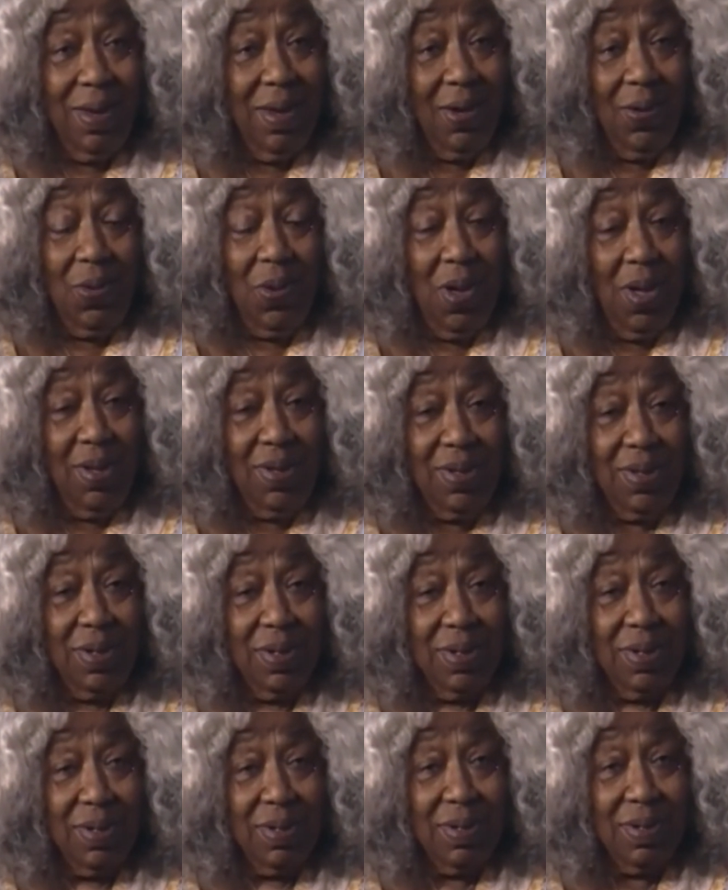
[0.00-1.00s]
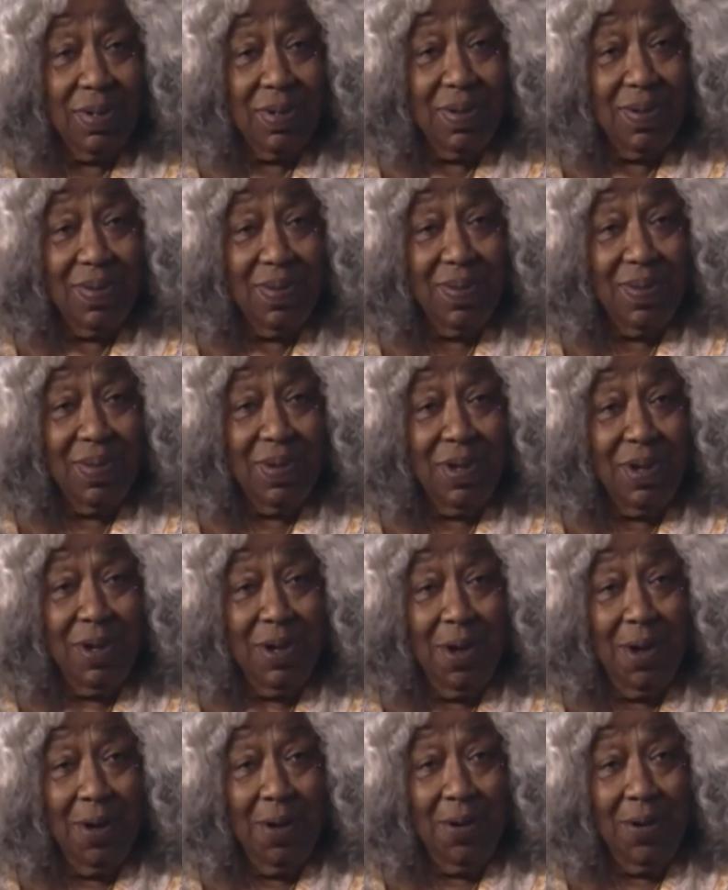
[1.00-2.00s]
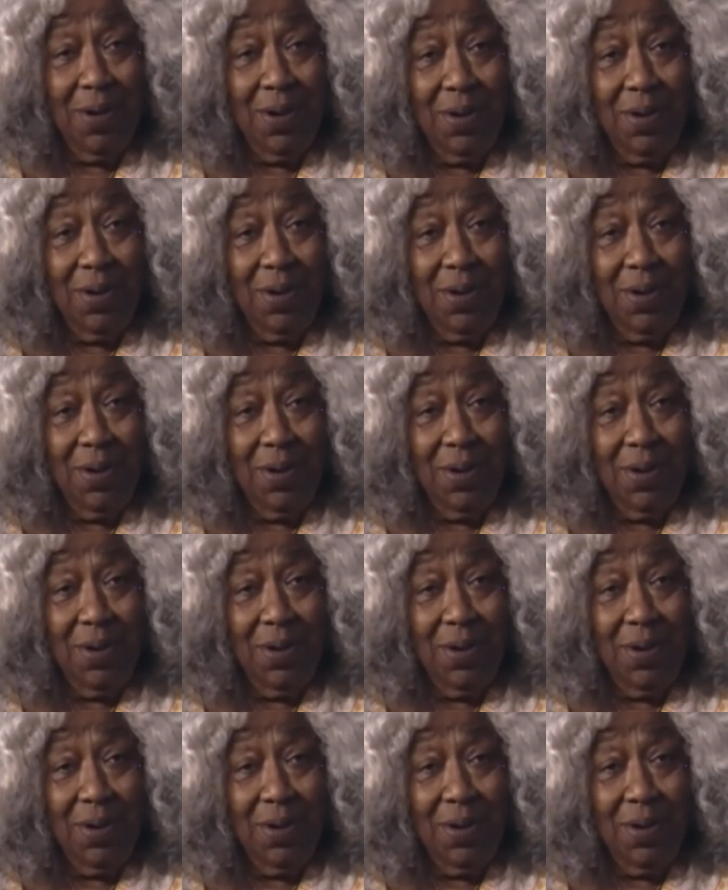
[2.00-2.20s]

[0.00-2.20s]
it wasn't. You know,